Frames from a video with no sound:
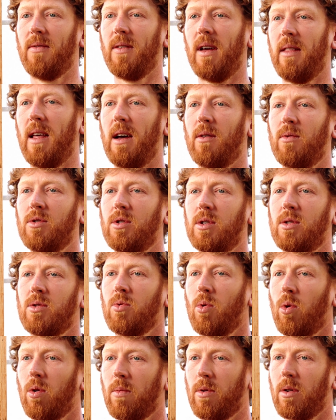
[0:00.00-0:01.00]
Like that was just
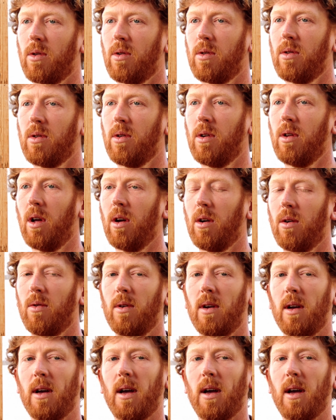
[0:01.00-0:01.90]
normal, you know.